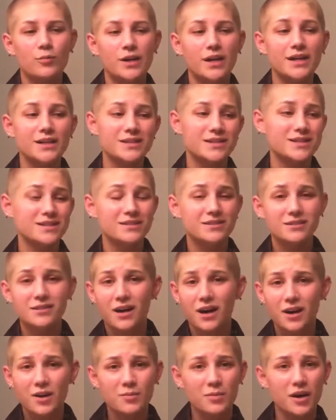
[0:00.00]
It's
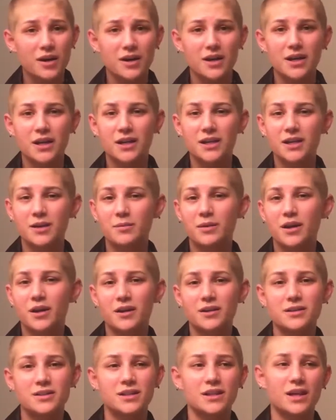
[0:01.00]
not a marketing gimmick
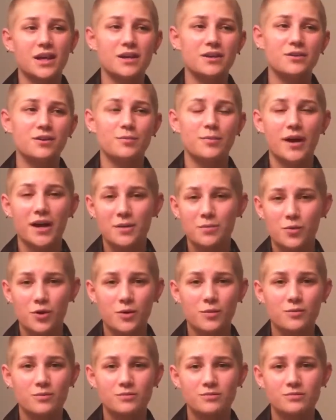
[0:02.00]
to get you to buy more